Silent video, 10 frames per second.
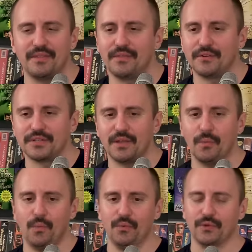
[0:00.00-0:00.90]
There's like
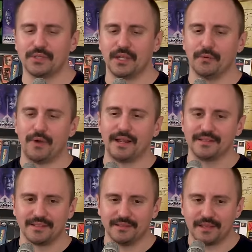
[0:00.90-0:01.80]
a
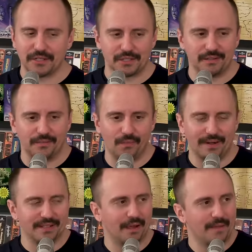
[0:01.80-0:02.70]
reconciliation when
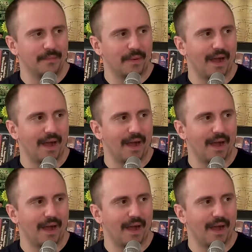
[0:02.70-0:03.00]
he's on the